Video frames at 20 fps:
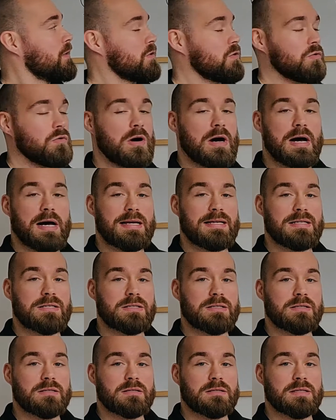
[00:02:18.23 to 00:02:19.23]
your
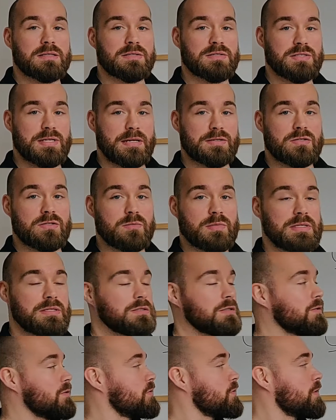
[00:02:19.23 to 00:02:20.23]
height in
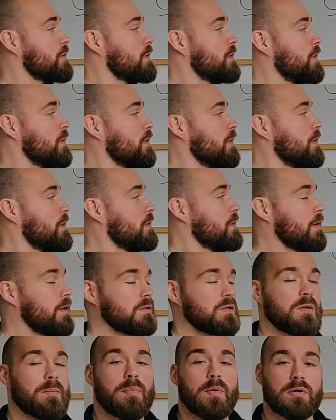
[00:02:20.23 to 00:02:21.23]
centimetres,
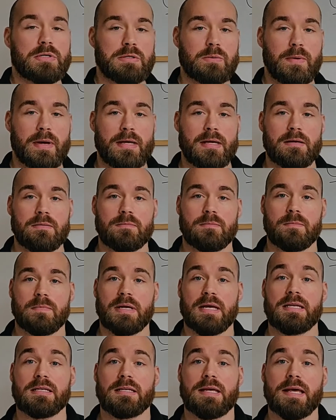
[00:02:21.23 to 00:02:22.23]
and your body weight
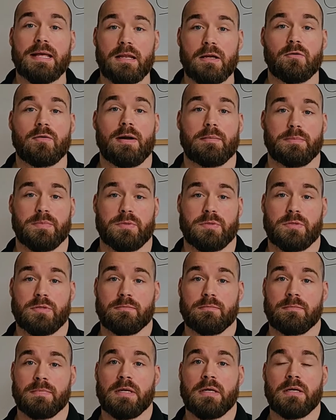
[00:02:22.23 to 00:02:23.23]
in kilograms.
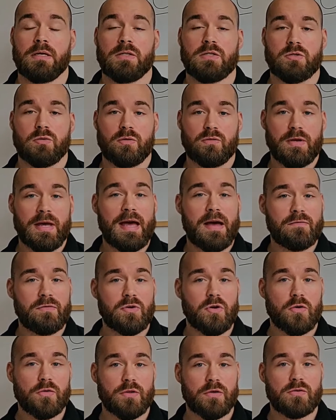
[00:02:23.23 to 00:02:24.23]
So if you haven't
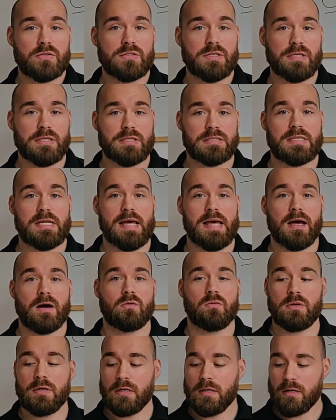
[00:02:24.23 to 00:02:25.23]
got those things
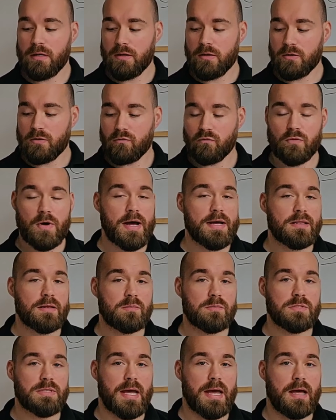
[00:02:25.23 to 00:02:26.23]
now, write
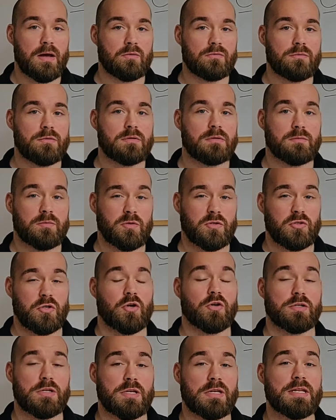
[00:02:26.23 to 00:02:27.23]
them down because you're
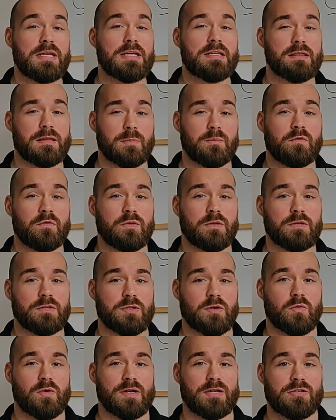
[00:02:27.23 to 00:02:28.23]
going to need them for this
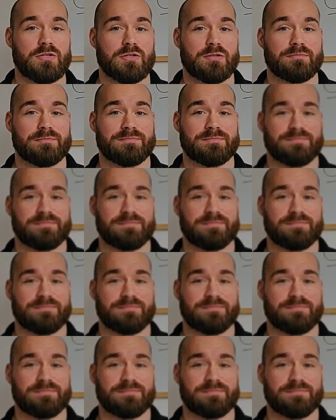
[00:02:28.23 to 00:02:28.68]
equation.